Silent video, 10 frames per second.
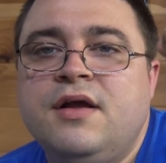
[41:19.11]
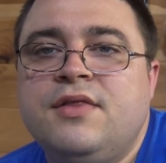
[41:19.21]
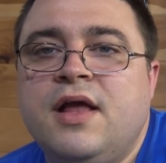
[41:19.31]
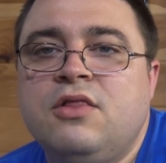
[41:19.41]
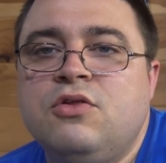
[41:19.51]

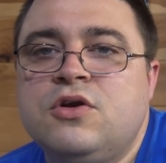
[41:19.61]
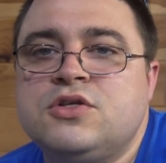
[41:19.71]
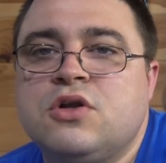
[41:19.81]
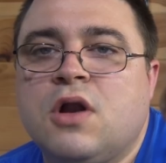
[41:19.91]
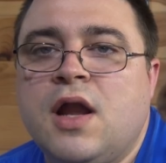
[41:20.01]
that
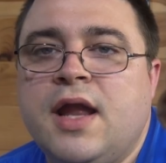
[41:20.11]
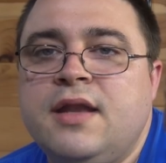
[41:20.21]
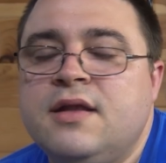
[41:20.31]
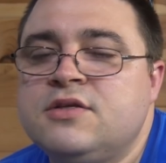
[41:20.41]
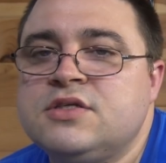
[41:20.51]
looks
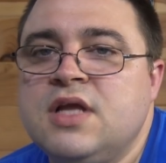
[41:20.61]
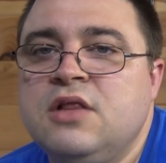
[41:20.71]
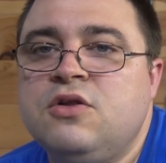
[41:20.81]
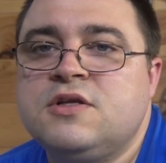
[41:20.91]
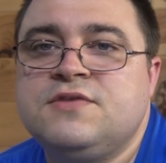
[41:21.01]
great.
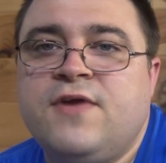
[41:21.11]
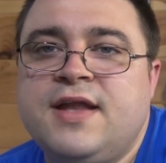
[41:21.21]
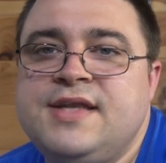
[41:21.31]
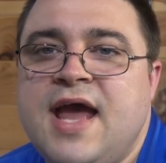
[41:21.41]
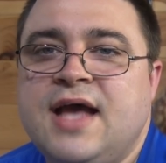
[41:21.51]
It looks
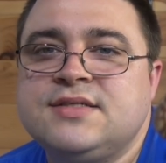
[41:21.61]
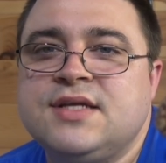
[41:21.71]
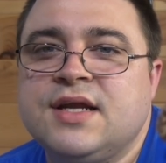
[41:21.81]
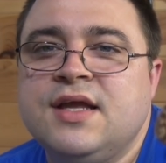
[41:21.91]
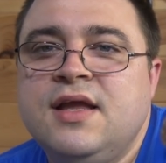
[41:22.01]

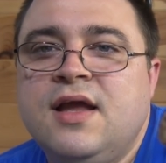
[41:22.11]
fantastic.